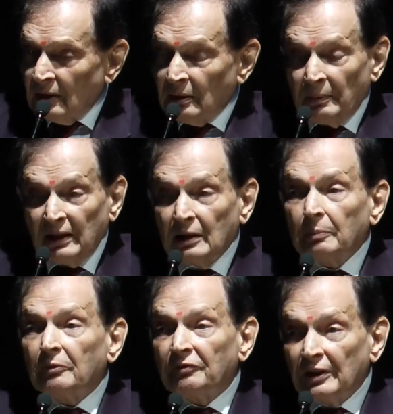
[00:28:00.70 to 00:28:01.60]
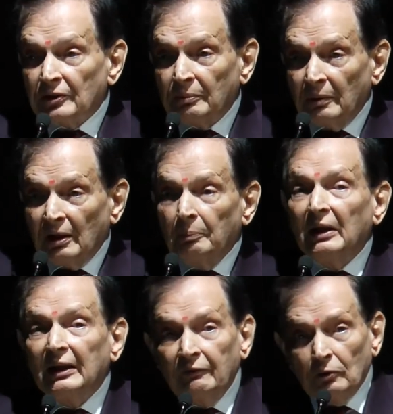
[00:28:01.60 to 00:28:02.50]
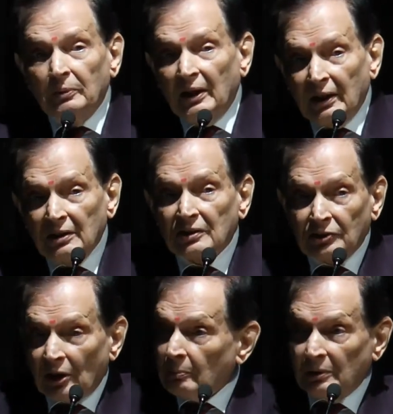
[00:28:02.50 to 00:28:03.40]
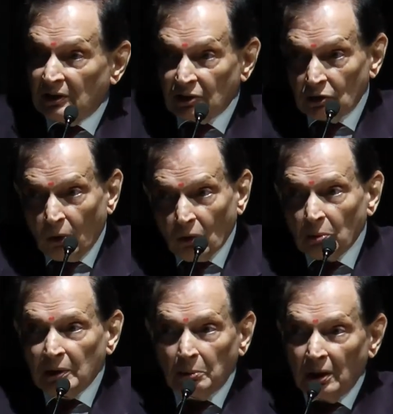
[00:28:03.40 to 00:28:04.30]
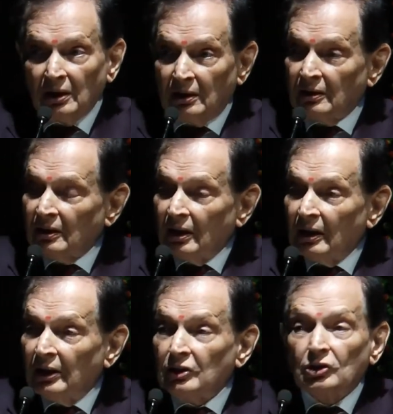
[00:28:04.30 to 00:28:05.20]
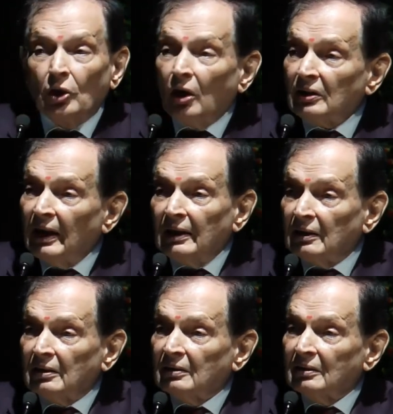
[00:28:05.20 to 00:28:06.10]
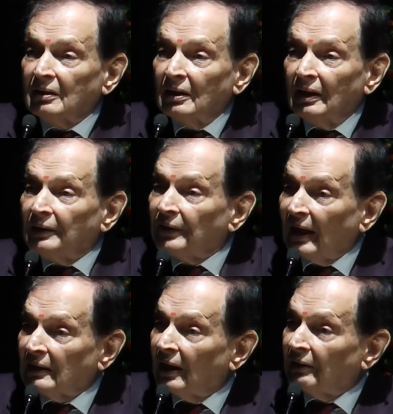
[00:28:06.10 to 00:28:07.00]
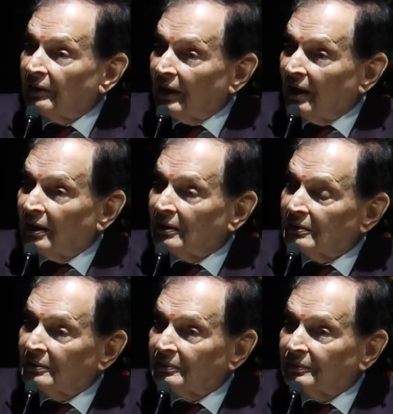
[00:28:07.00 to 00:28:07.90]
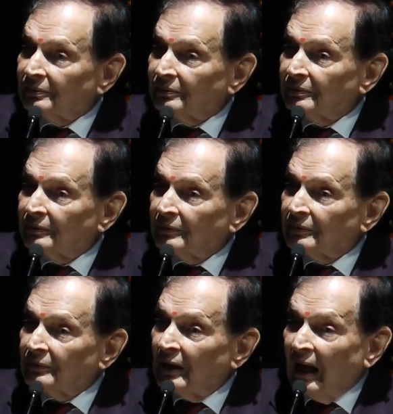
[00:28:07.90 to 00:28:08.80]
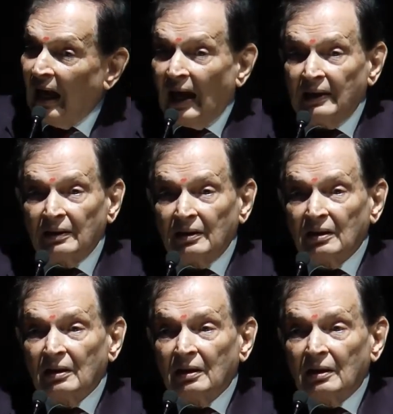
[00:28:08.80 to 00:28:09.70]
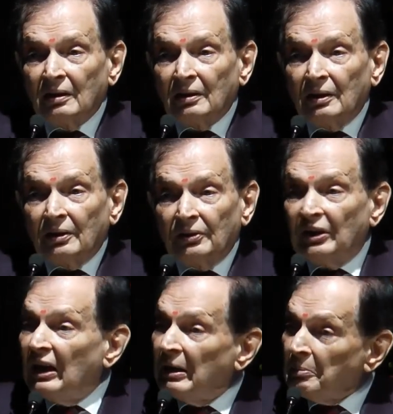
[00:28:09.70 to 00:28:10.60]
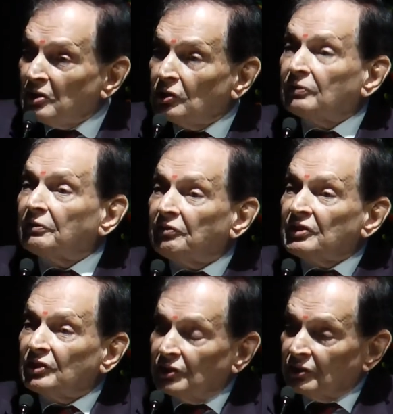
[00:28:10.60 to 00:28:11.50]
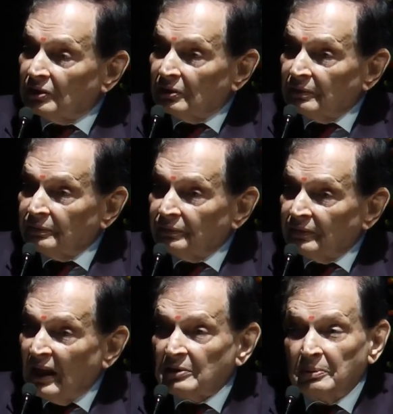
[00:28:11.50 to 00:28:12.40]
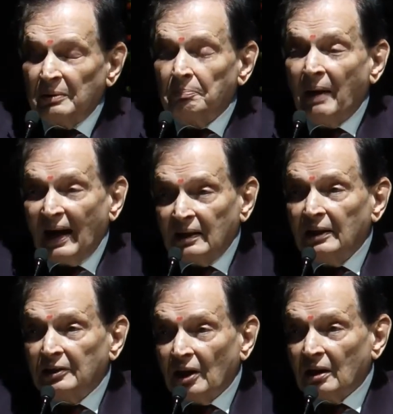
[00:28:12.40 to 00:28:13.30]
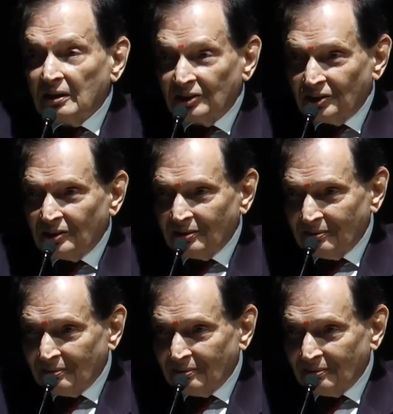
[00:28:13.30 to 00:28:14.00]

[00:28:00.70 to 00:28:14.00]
the medical profession, believe you me, ladies and gentlemen, this is all over the world, is not held in that high regard. And the image of the physician has been badly tarnished.